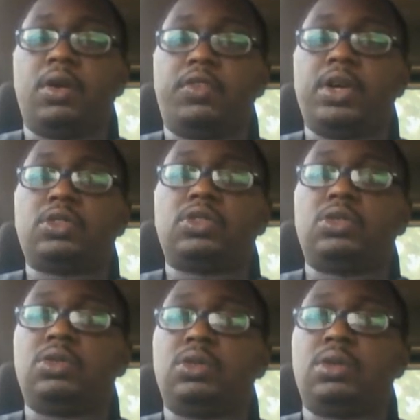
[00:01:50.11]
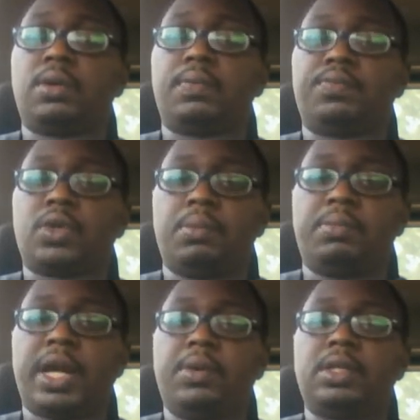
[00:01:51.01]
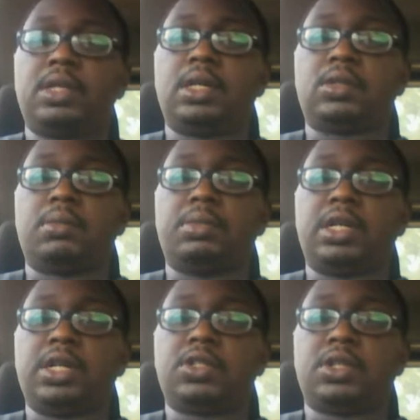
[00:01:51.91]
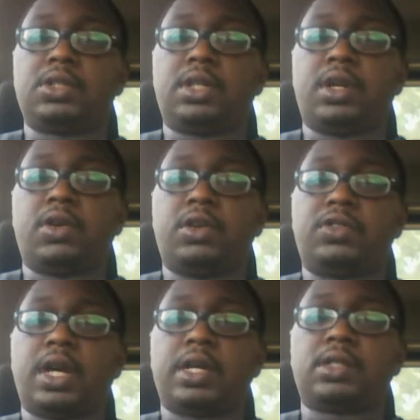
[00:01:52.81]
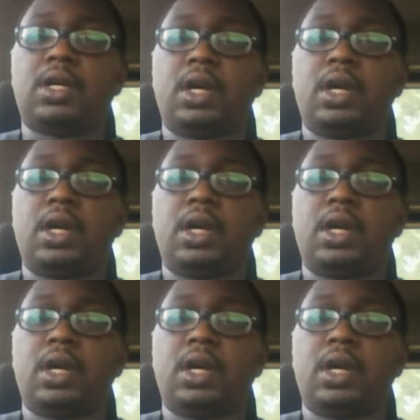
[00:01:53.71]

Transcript: fails to comply with his obligations under a contract